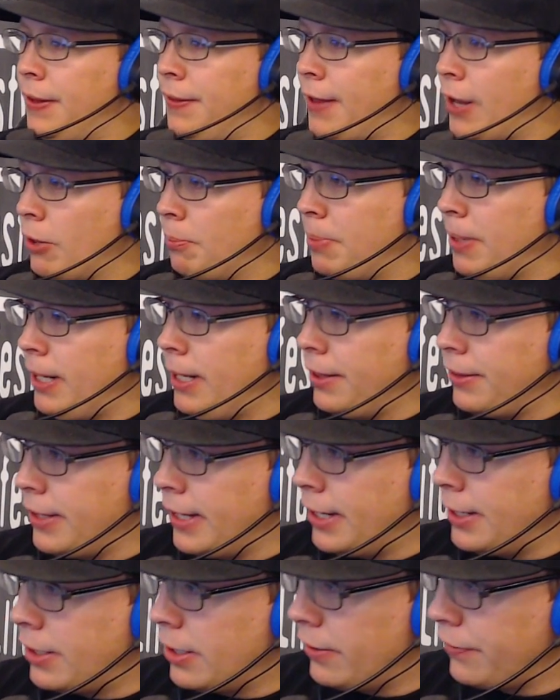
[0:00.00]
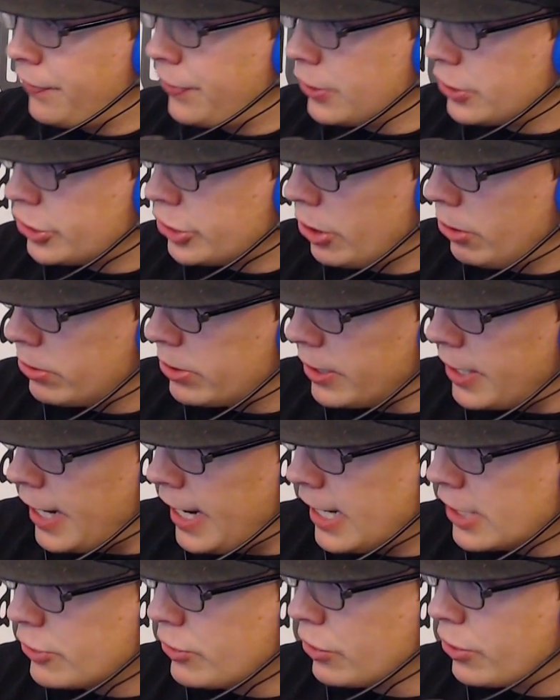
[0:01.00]
and then that'll be the end of the show
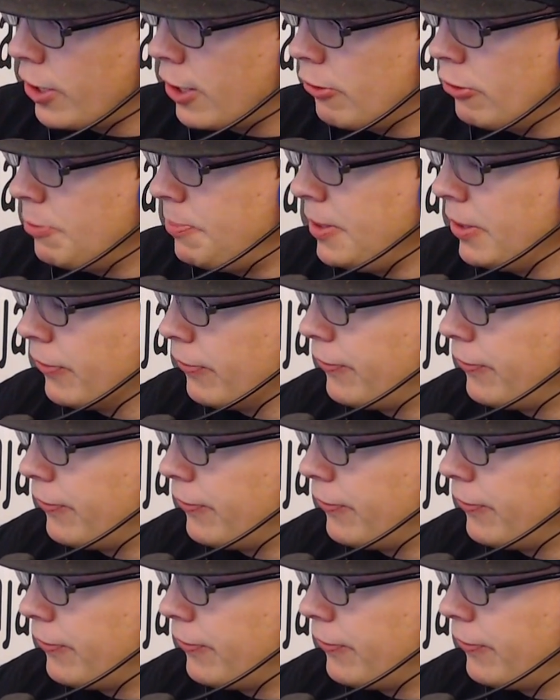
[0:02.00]
today. I actually thought it would